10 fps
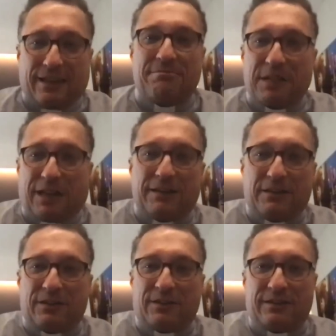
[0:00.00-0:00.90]
yeah,
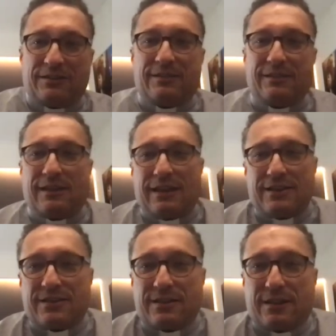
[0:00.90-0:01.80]
it
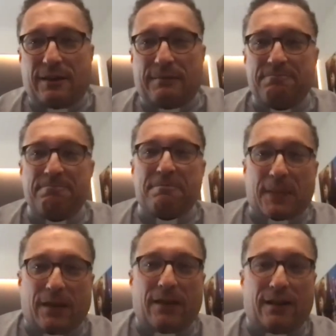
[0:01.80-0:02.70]
lasts
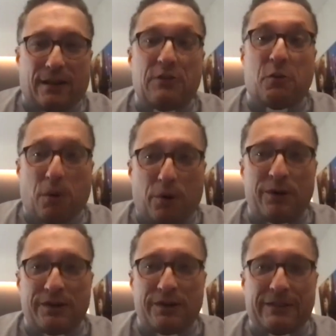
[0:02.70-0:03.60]
a little
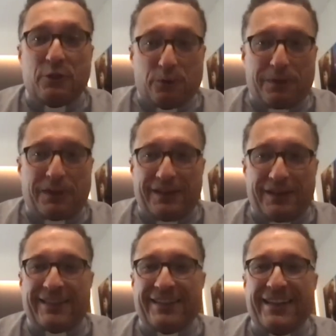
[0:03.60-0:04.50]
more than normally.
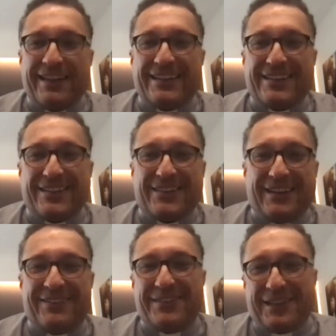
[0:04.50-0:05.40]
So
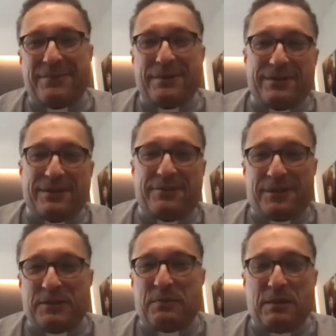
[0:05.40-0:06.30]
every year with
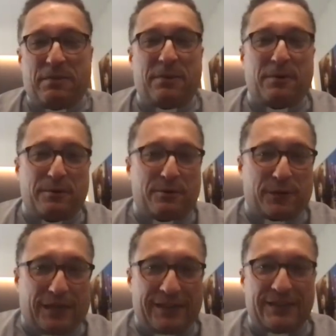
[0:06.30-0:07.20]
different people,
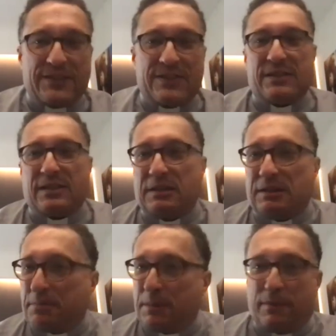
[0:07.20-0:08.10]
friends,
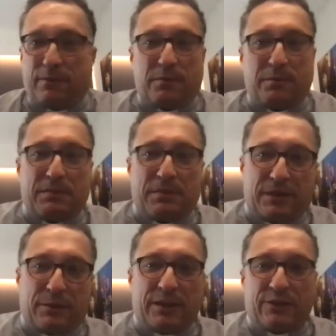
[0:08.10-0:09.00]
people from my
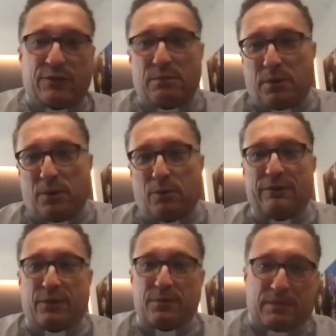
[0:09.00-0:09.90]
parish, from Poland,
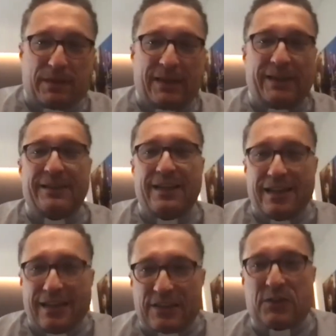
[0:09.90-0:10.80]
from Spain.
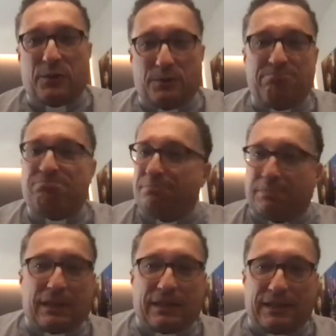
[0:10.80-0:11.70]
So
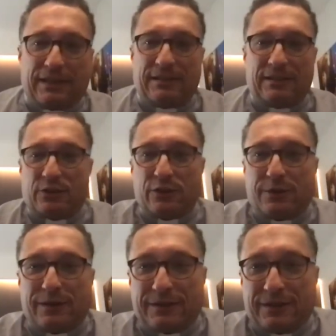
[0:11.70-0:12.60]
in
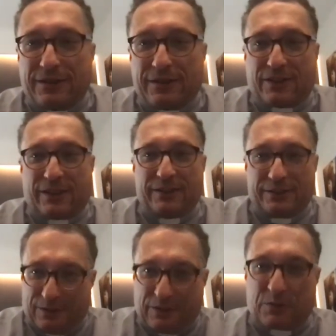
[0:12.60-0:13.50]
general, it started
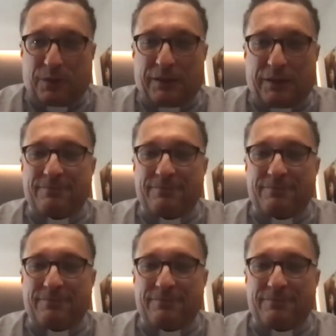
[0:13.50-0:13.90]
in this way.